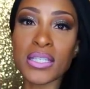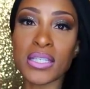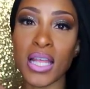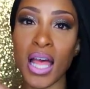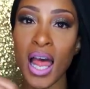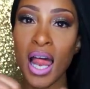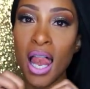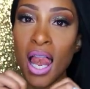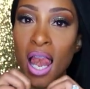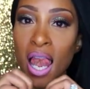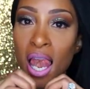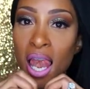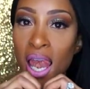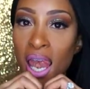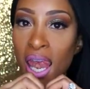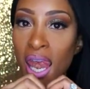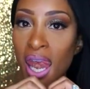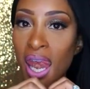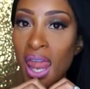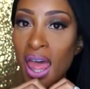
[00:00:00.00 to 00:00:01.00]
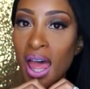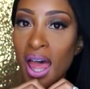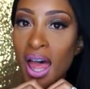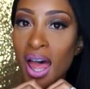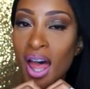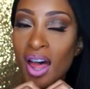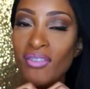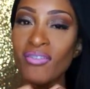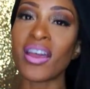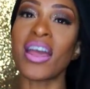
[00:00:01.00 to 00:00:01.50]
Peace,
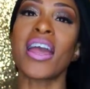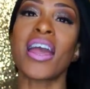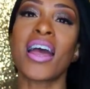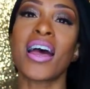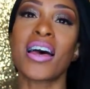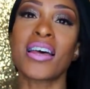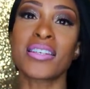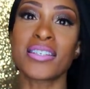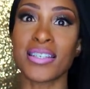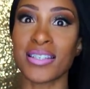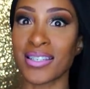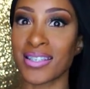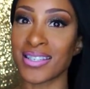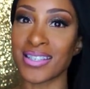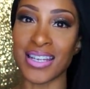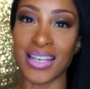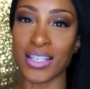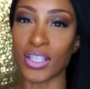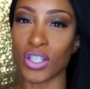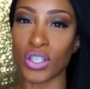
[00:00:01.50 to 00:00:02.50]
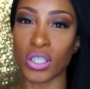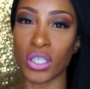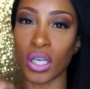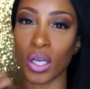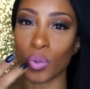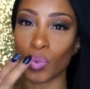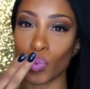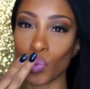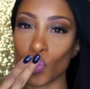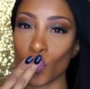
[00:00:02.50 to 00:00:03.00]
love, and stay
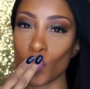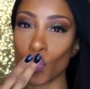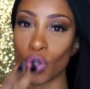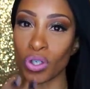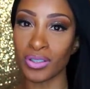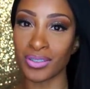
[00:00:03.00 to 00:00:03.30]
chic.